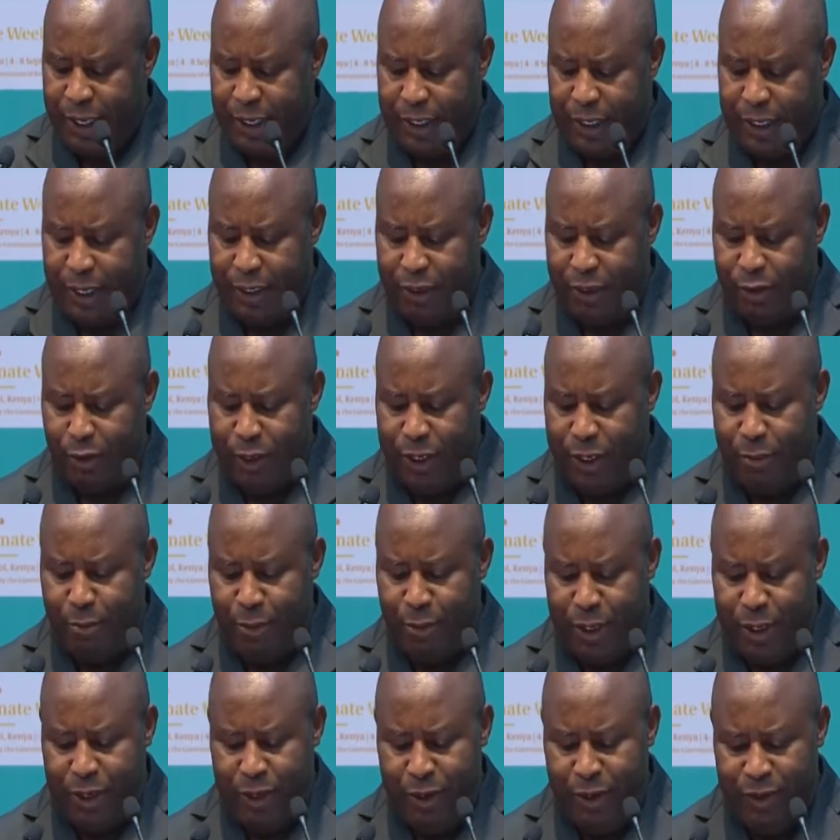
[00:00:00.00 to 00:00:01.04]
and gentlemen,
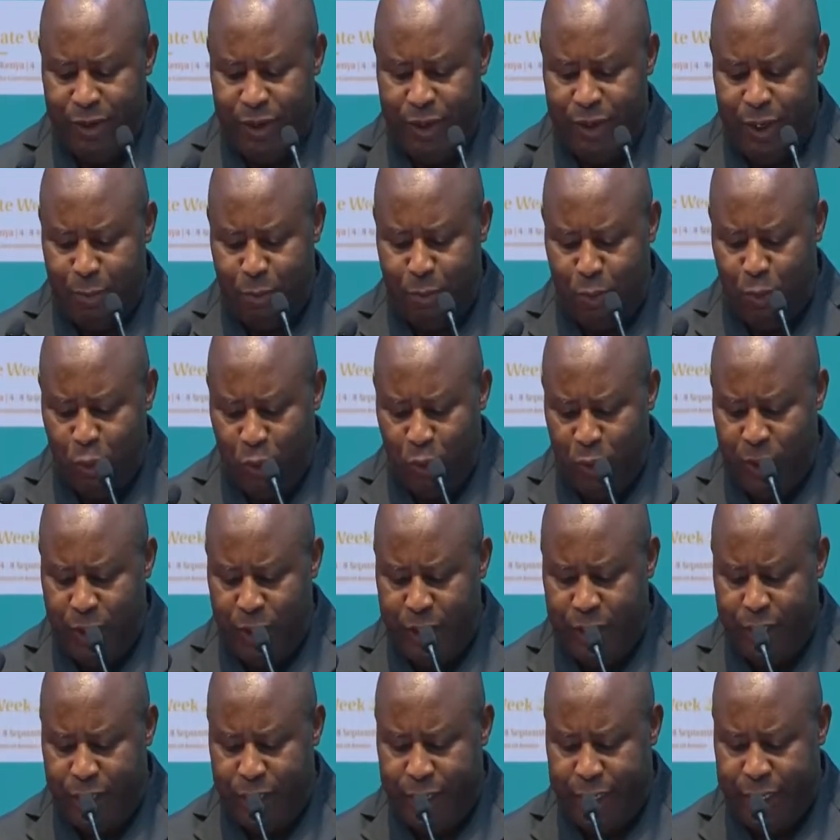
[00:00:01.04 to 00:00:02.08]
climate change
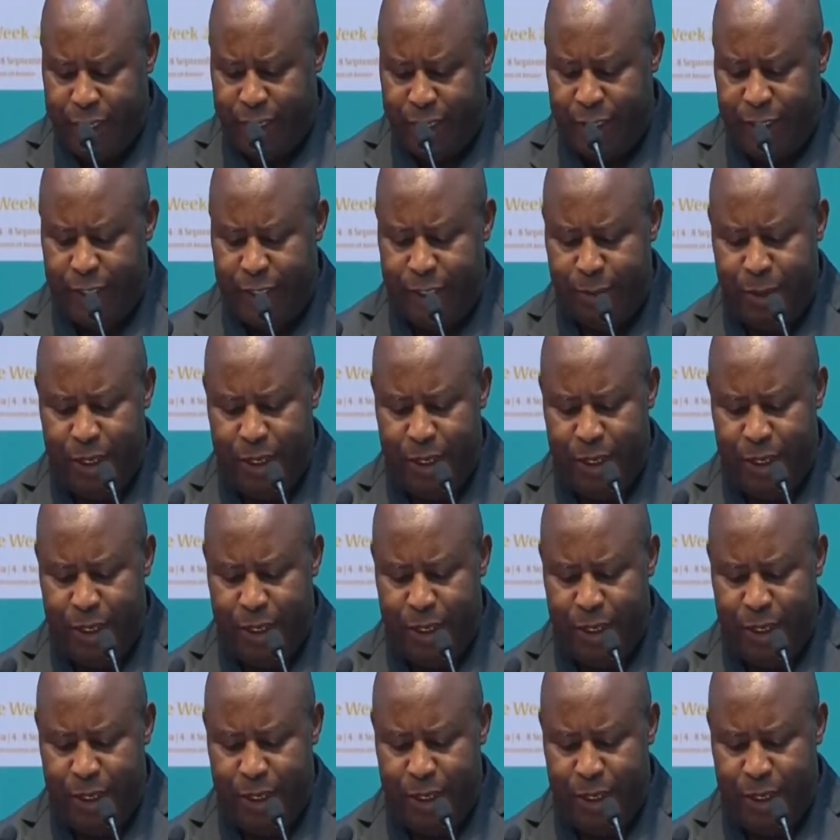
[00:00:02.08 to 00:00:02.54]
is